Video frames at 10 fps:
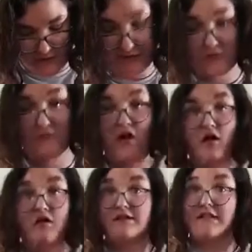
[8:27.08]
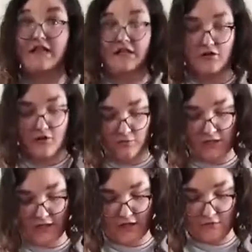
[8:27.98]
since we're all staying at home right
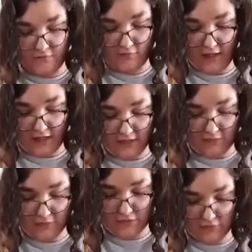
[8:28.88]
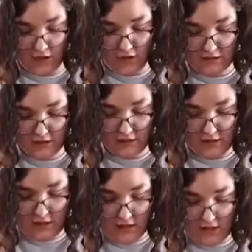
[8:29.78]
now, if you painted a bunch of rocks,
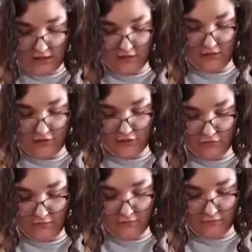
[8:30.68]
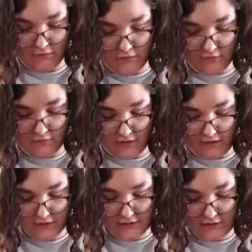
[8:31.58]
and then a group of you and your
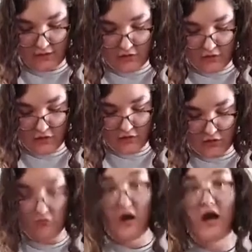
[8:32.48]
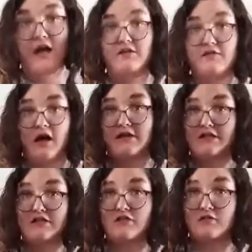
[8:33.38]
friends could go hide the rocks at a
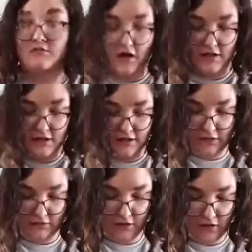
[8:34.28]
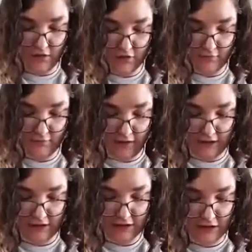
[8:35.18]
certain park, and then you can all go find
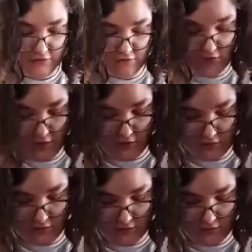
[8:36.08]
each other's rocks.